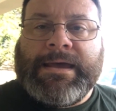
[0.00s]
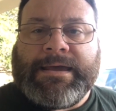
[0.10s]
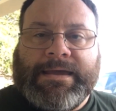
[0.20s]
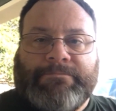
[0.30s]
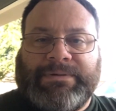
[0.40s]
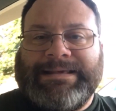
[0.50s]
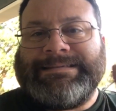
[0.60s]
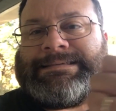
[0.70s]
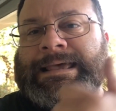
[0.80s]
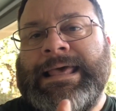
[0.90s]
And
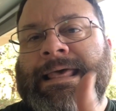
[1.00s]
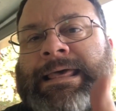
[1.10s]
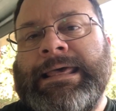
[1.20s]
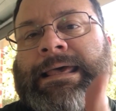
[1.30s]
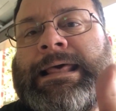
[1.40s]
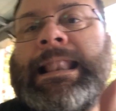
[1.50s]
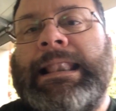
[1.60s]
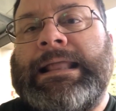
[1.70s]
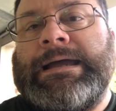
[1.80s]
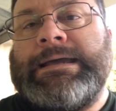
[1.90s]
please
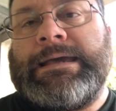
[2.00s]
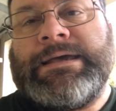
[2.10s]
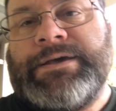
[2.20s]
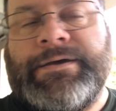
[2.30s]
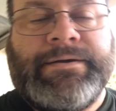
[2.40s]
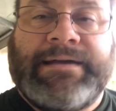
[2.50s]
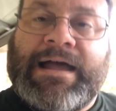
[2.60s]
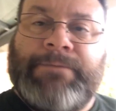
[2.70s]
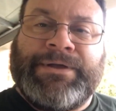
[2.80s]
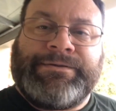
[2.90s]
like,
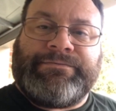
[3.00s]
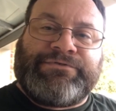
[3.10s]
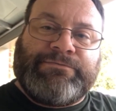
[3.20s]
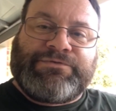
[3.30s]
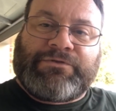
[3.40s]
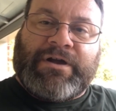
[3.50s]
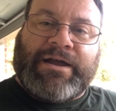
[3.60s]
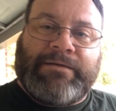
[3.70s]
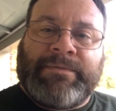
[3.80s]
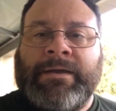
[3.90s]
comment,
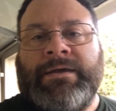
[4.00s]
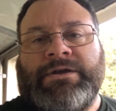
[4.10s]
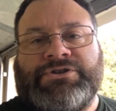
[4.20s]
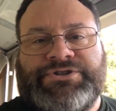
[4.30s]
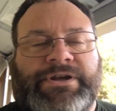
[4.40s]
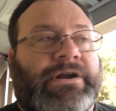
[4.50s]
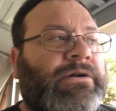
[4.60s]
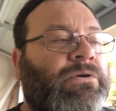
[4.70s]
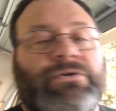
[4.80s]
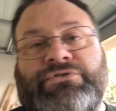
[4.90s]
subscribe,
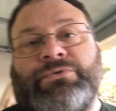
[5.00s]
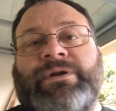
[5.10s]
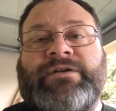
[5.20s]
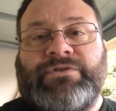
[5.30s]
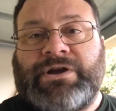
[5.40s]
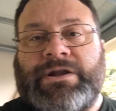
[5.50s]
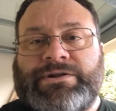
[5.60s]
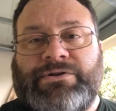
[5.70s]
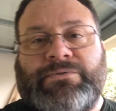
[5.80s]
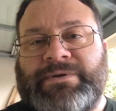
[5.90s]
share, do whatever you're going to
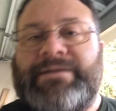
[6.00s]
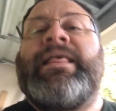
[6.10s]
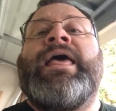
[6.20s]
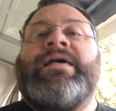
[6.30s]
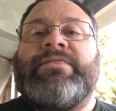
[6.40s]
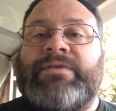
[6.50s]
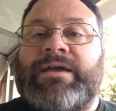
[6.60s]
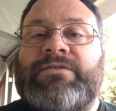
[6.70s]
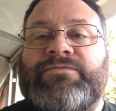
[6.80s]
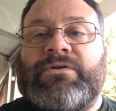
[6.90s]
do. But
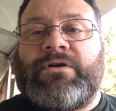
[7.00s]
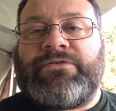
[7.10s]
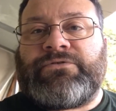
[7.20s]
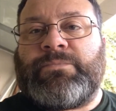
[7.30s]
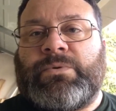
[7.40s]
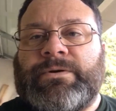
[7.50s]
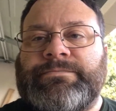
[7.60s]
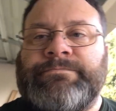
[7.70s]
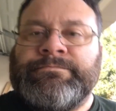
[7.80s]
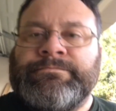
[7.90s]
thank you for all the support.